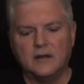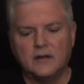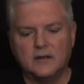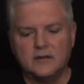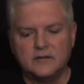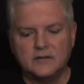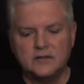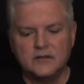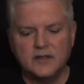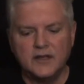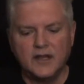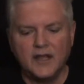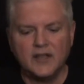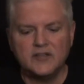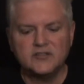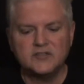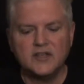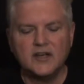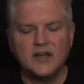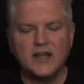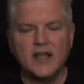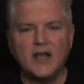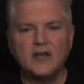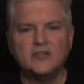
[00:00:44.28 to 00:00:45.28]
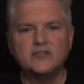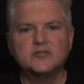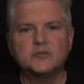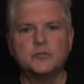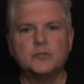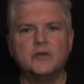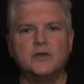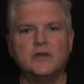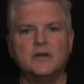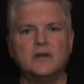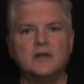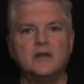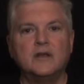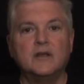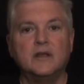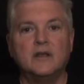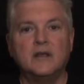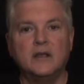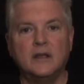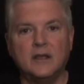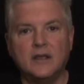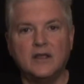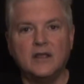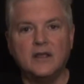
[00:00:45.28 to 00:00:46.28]
today's announcement
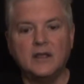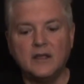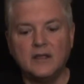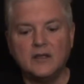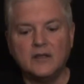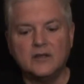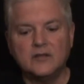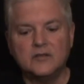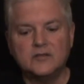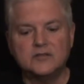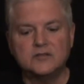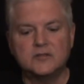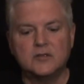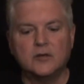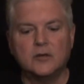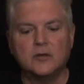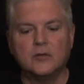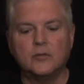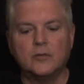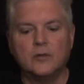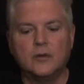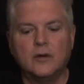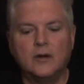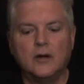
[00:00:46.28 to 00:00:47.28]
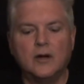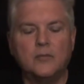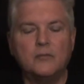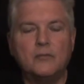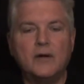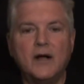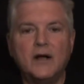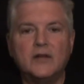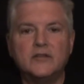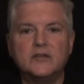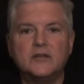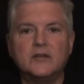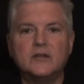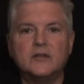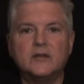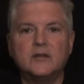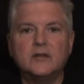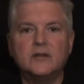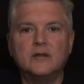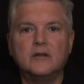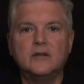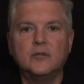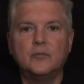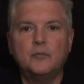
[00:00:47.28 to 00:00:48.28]
is about
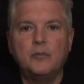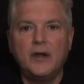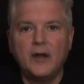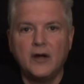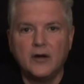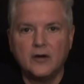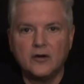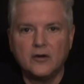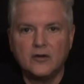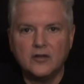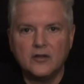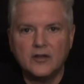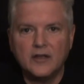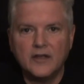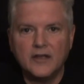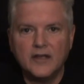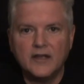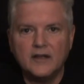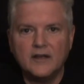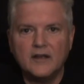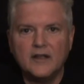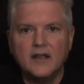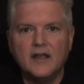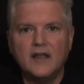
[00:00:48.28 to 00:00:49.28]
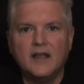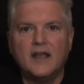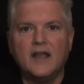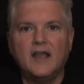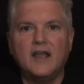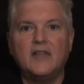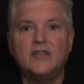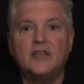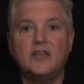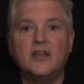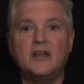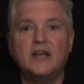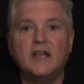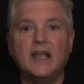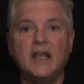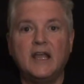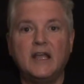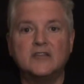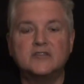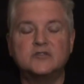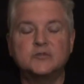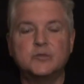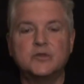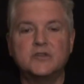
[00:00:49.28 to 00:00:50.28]
the Paralight and the
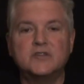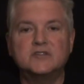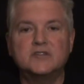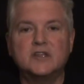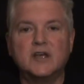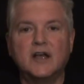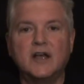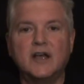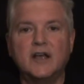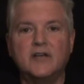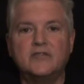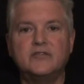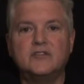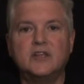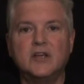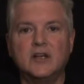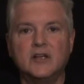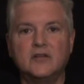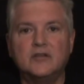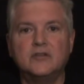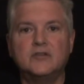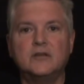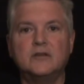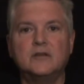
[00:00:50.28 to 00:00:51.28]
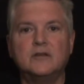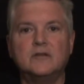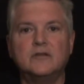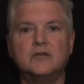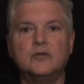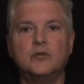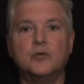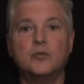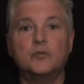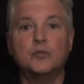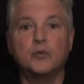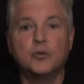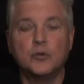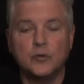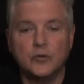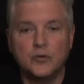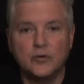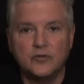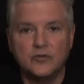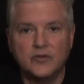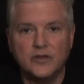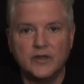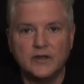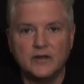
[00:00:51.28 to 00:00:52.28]
enhancements I have done to
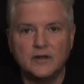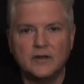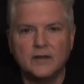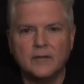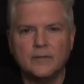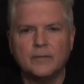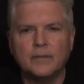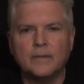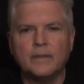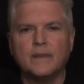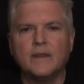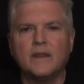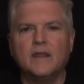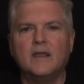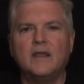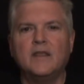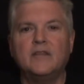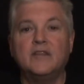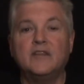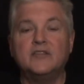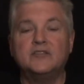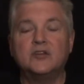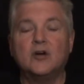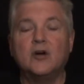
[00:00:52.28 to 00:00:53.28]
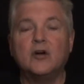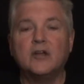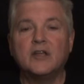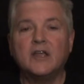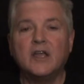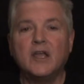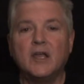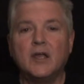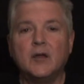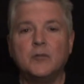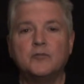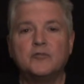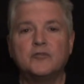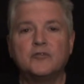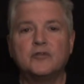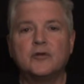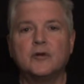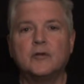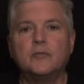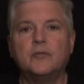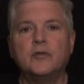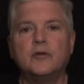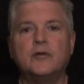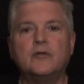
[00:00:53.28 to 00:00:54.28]
improve it. And these all came
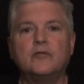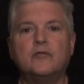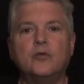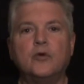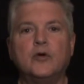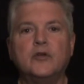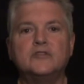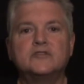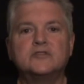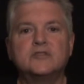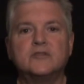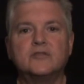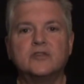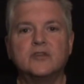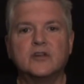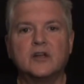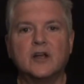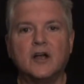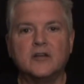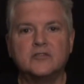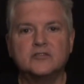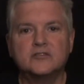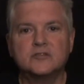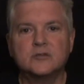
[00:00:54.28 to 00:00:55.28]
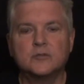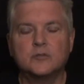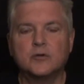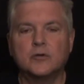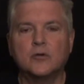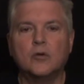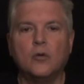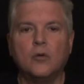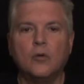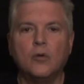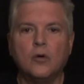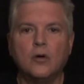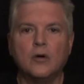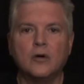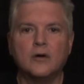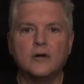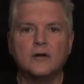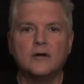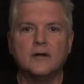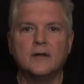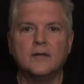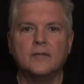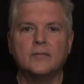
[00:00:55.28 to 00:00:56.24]
from the voice of the customer or